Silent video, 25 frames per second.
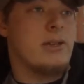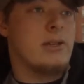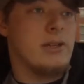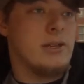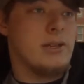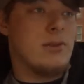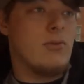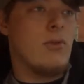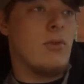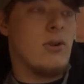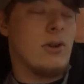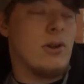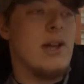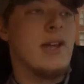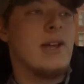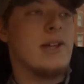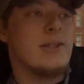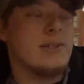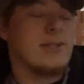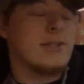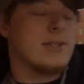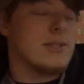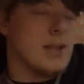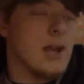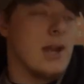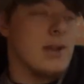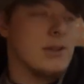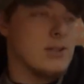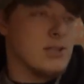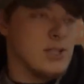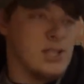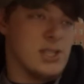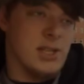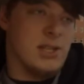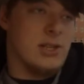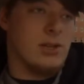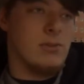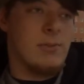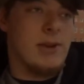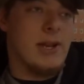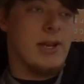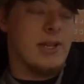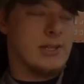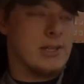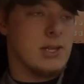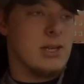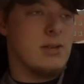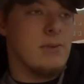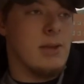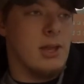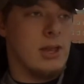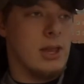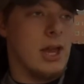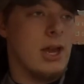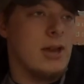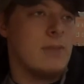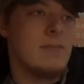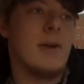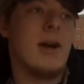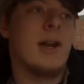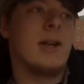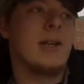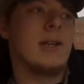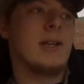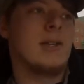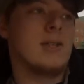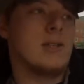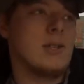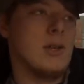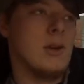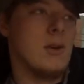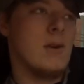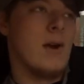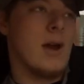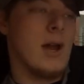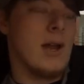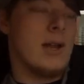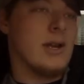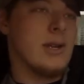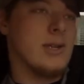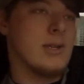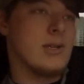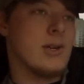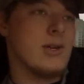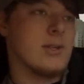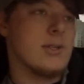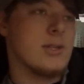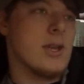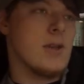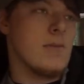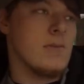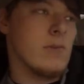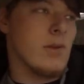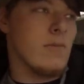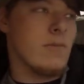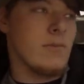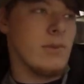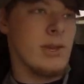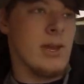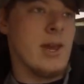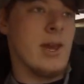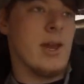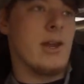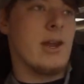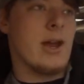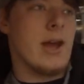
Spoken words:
it's not a little bit, it's going to be a lot of money, so I need to start saving up for that.